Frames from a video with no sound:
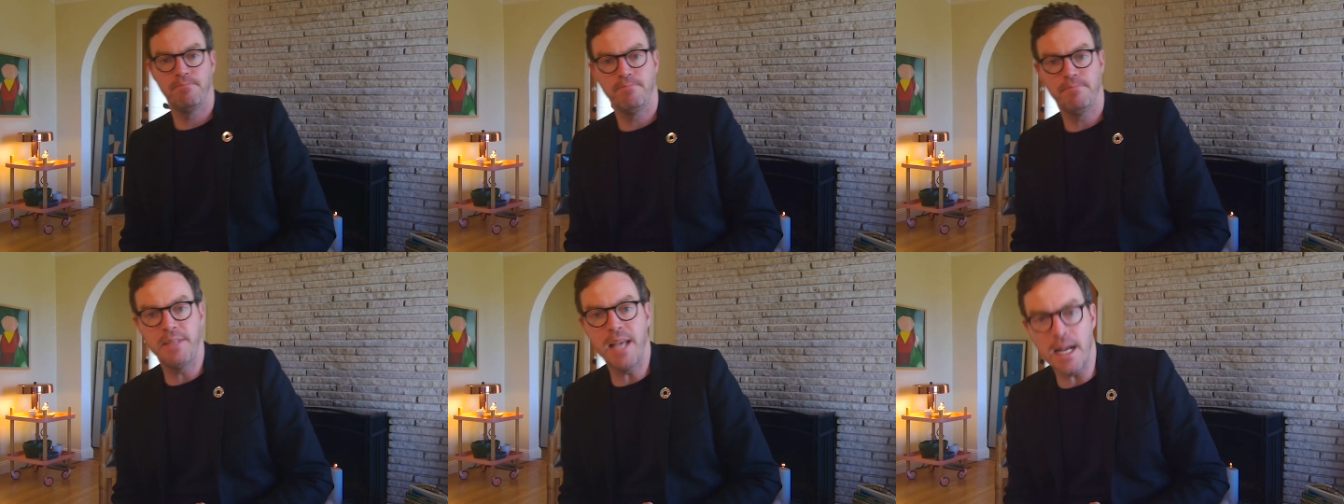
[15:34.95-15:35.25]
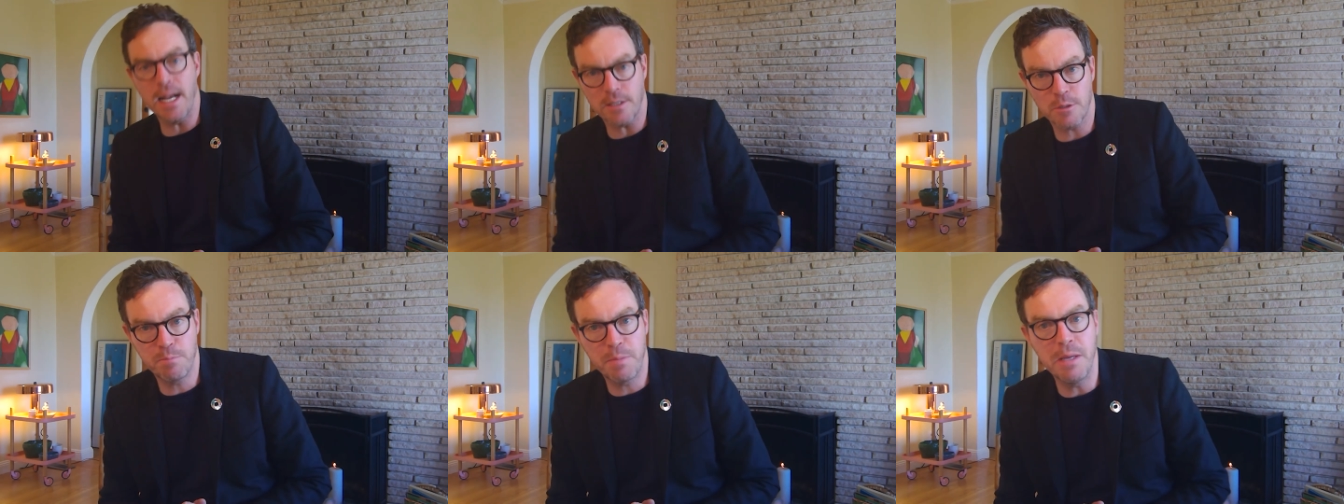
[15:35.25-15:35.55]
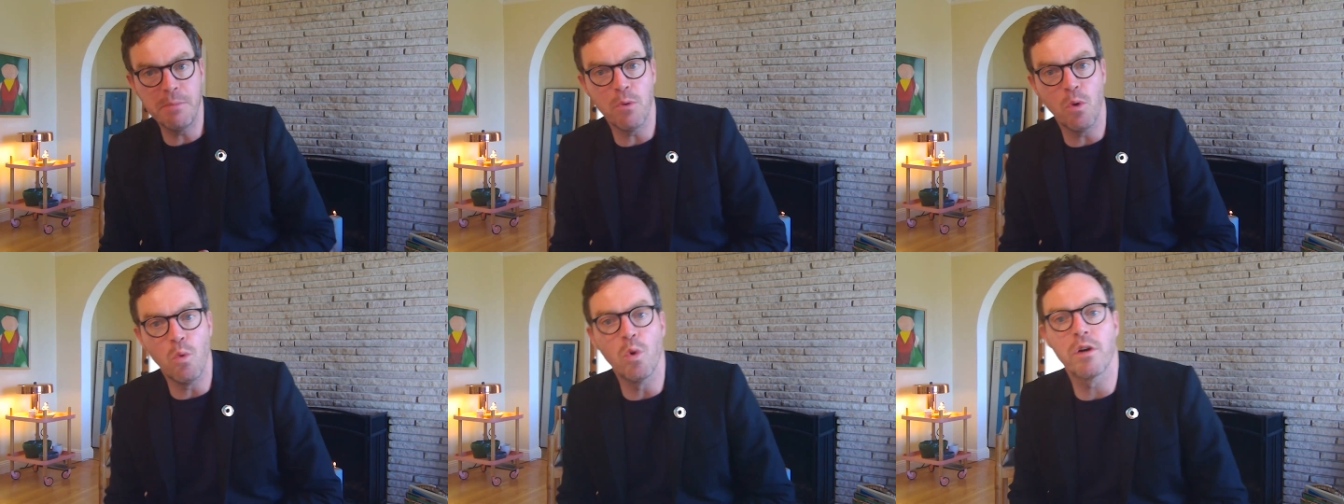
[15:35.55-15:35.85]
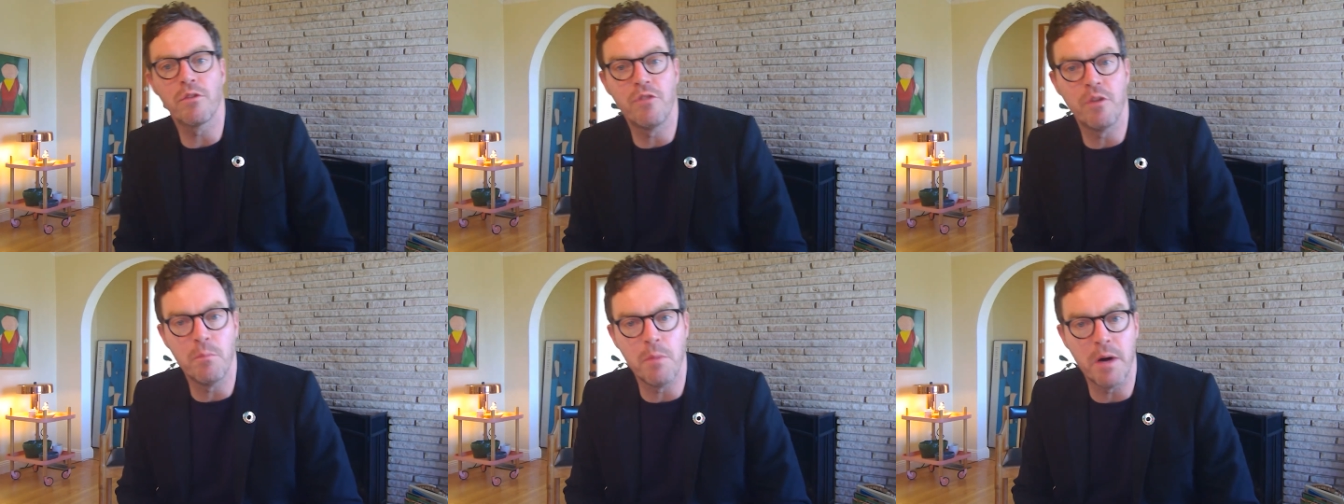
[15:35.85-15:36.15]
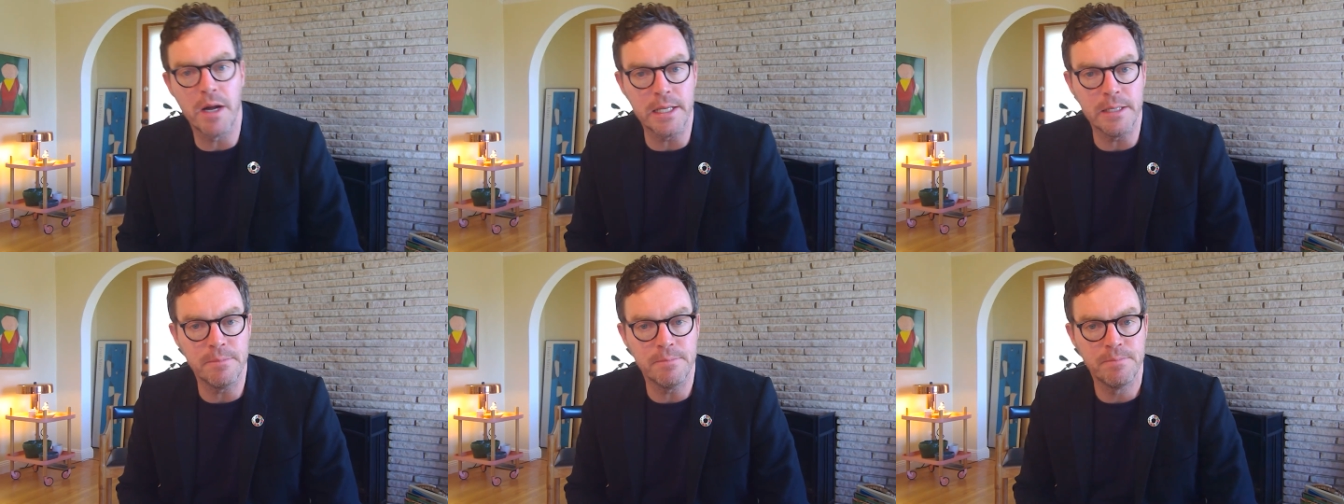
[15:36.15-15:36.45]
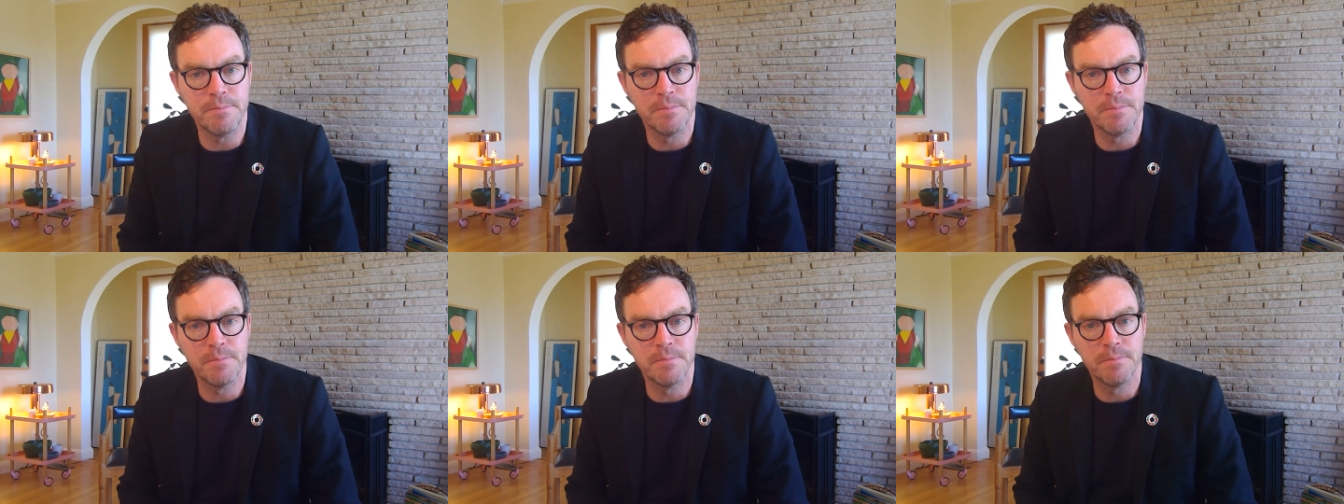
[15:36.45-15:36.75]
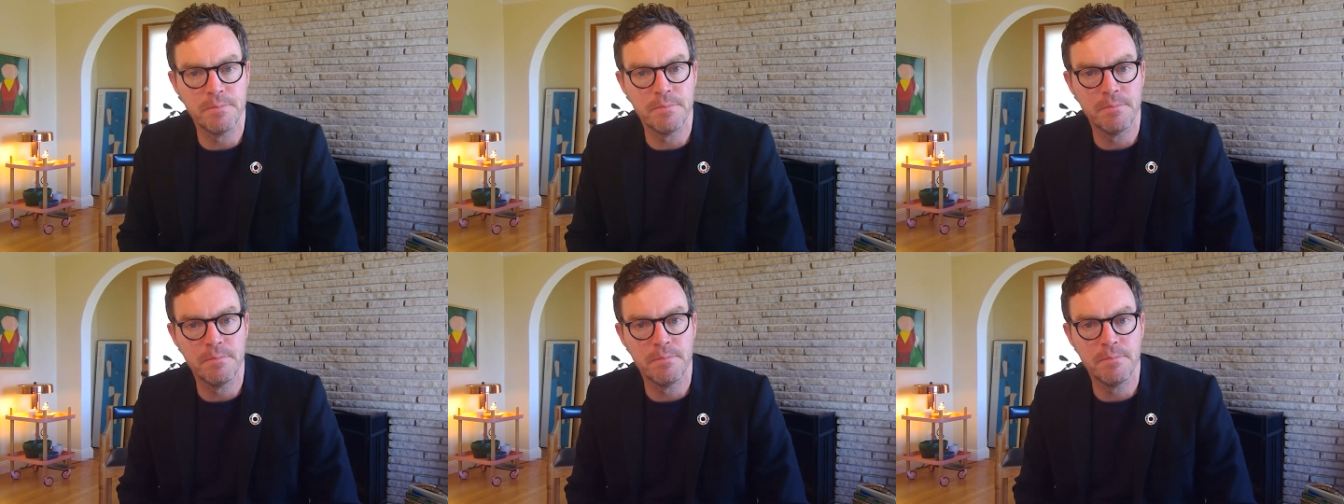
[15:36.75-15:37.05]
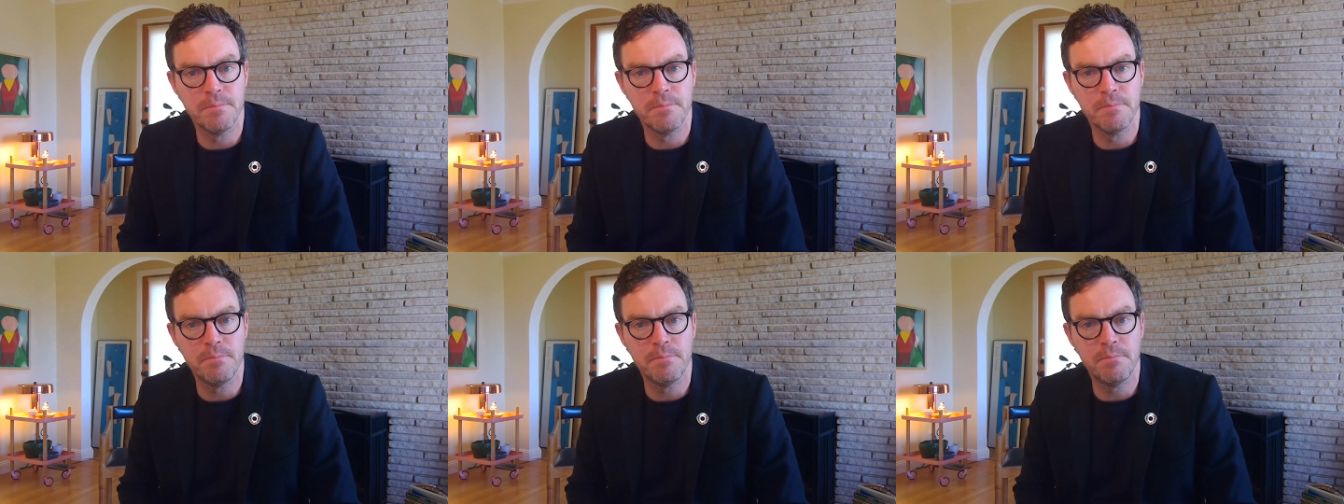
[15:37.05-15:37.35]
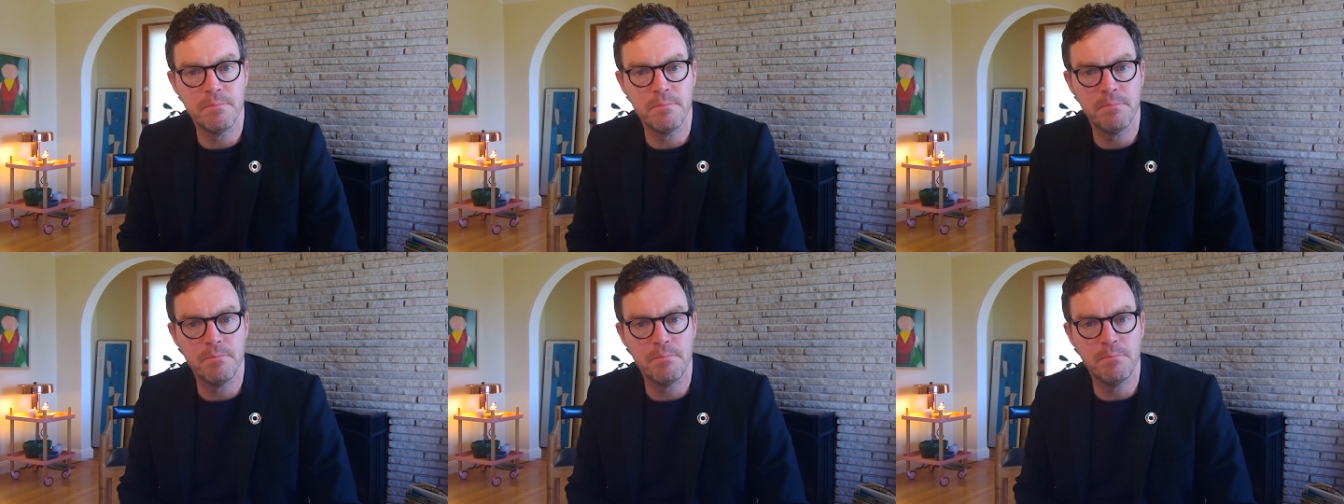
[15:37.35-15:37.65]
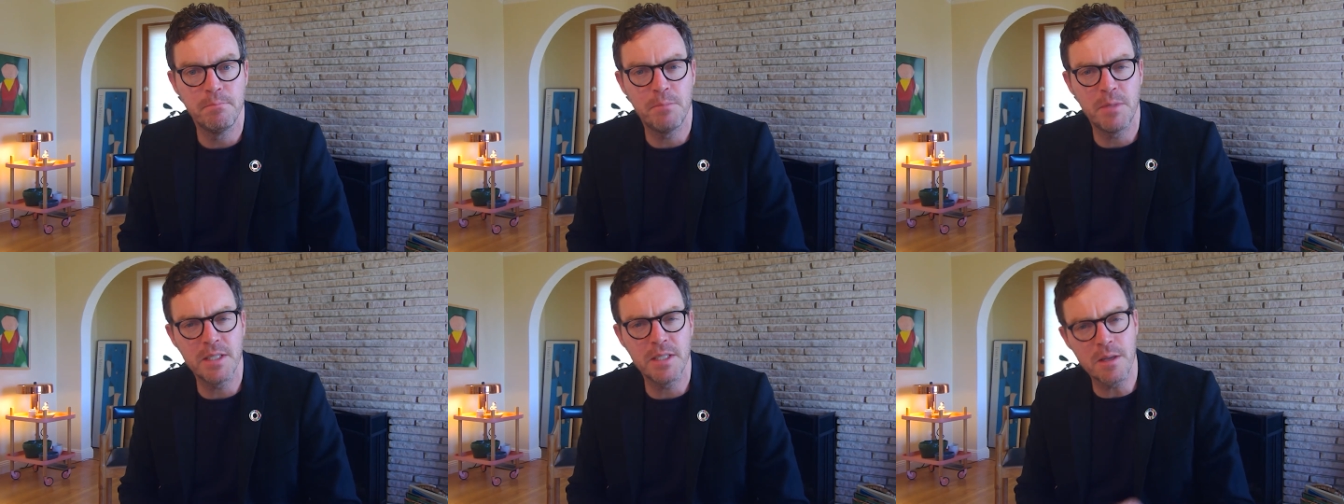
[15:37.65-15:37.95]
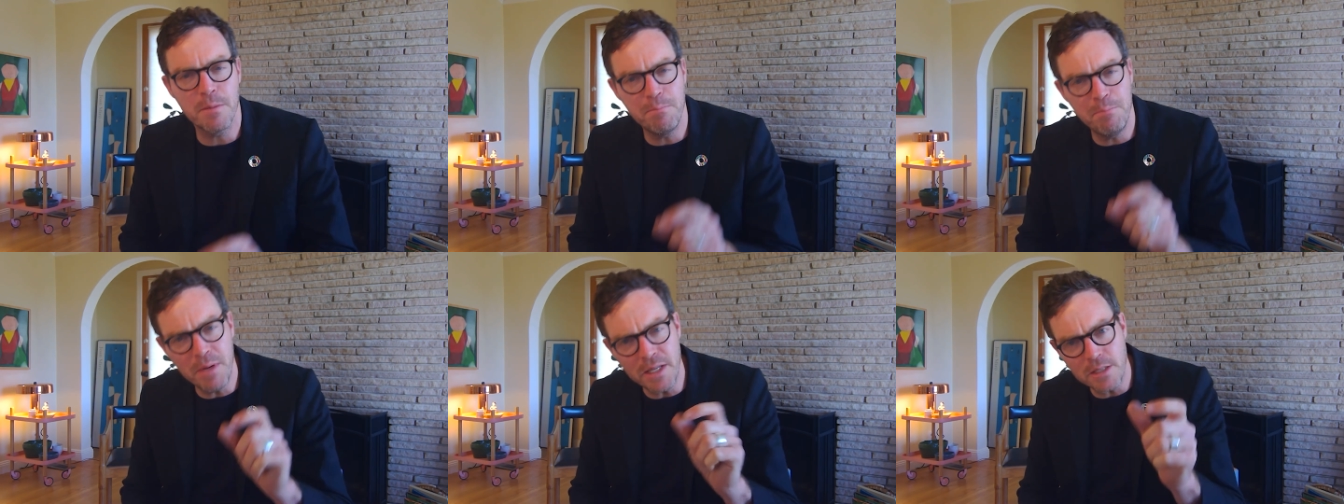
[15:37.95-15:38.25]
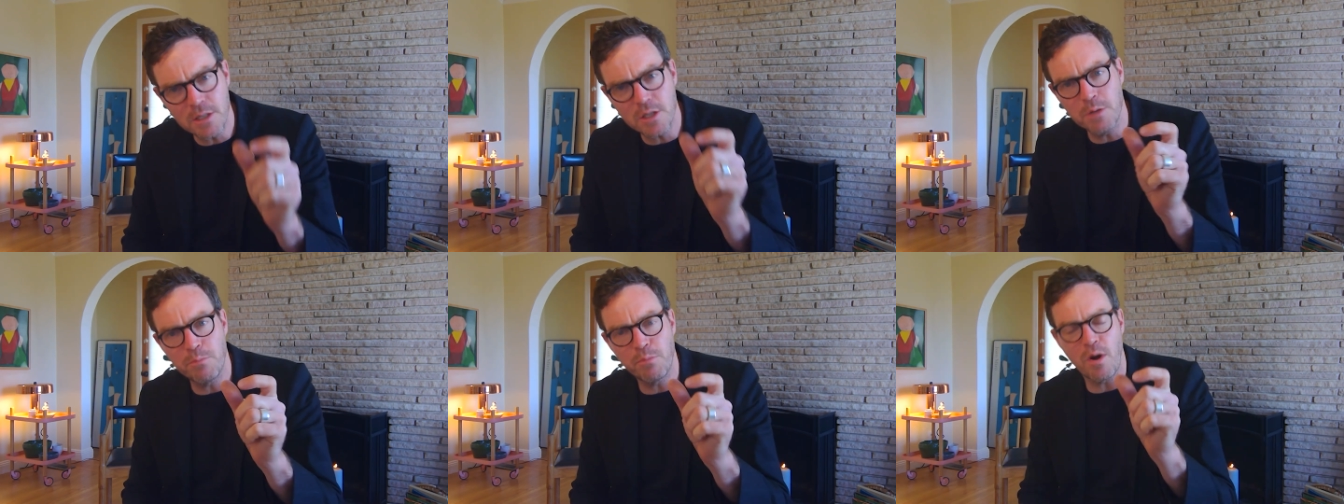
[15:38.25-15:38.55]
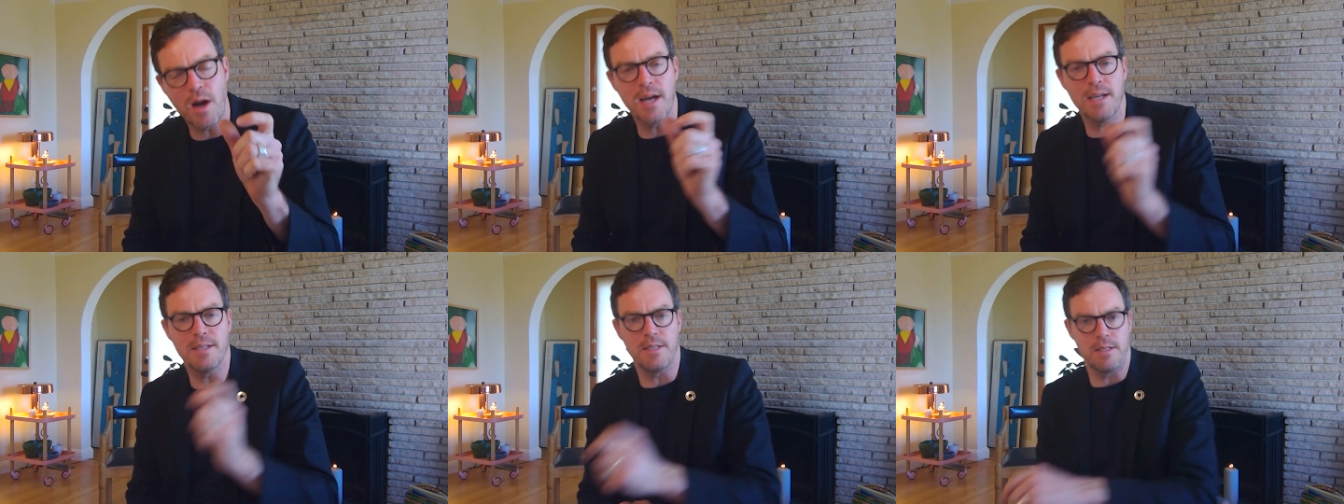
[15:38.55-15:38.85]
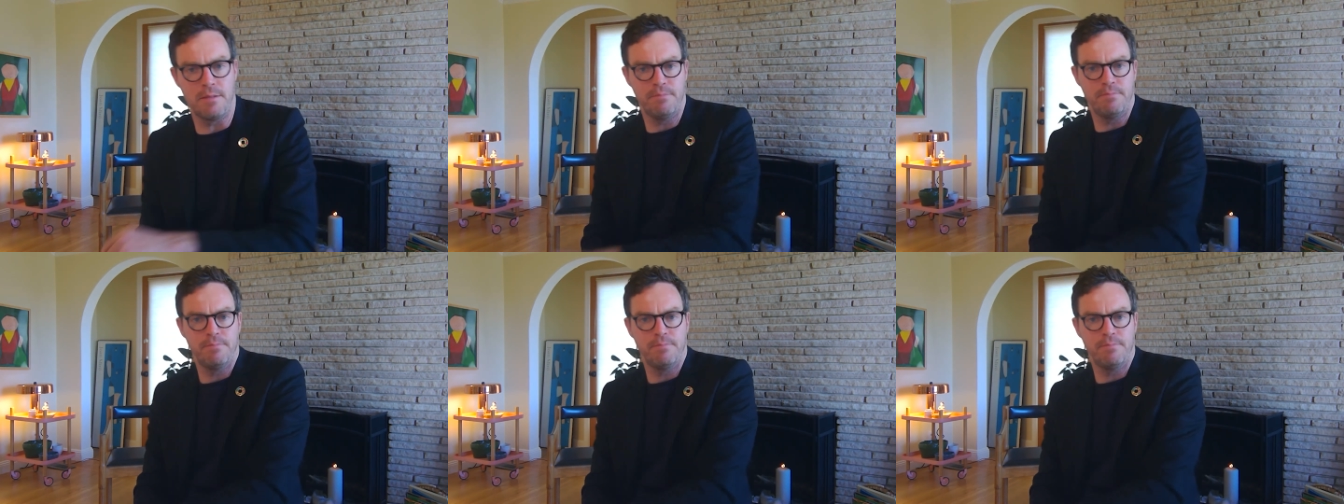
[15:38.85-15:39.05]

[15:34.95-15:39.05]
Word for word: Yes, people work for money. But it's a bit surprising.